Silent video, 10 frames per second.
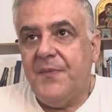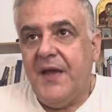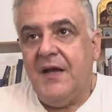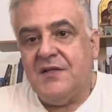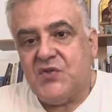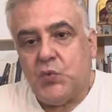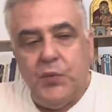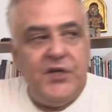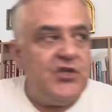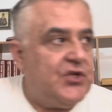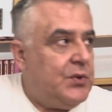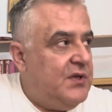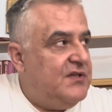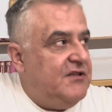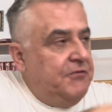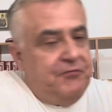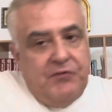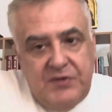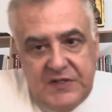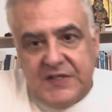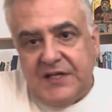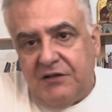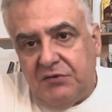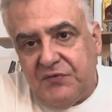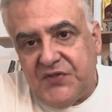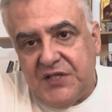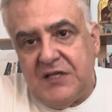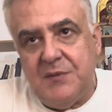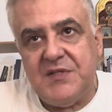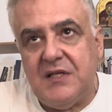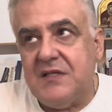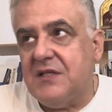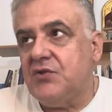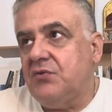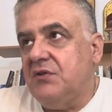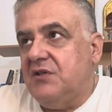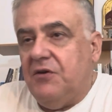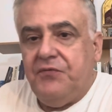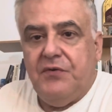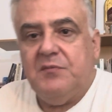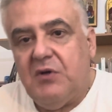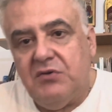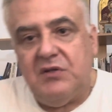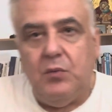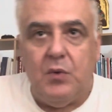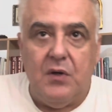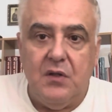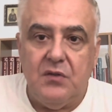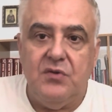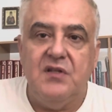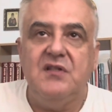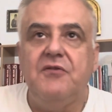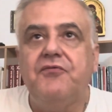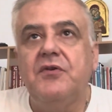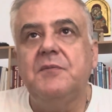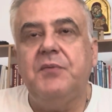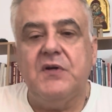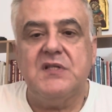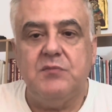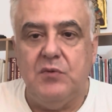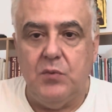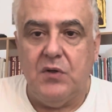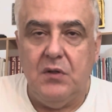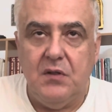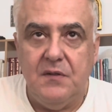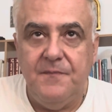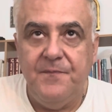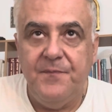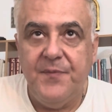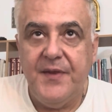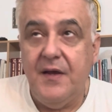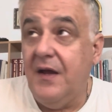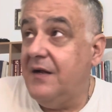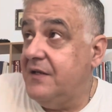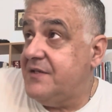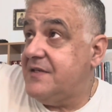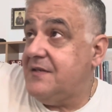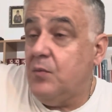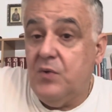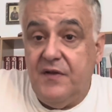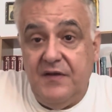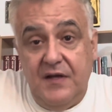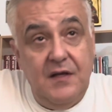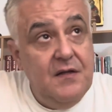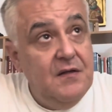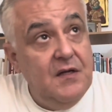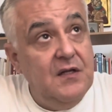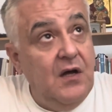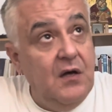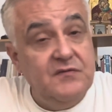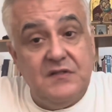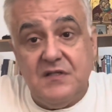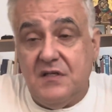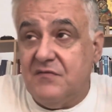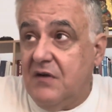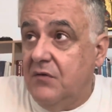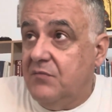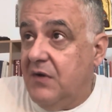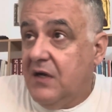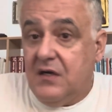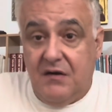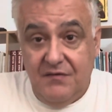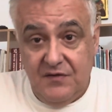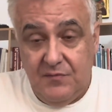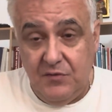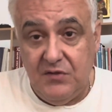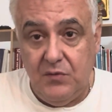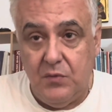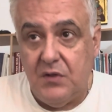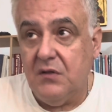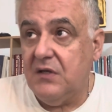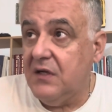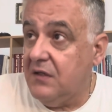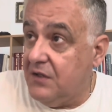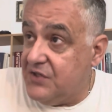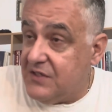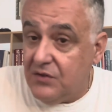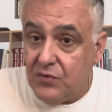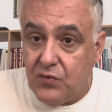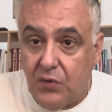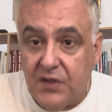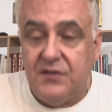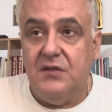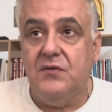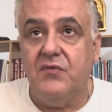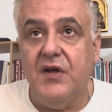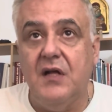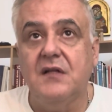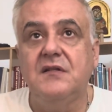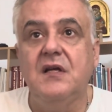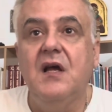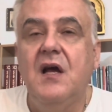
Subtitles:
and switch to a different set of circumstances, to a different model world, to a different possible world, and it's somewhere there, it hovers around my current model world, I just need to call it into reality,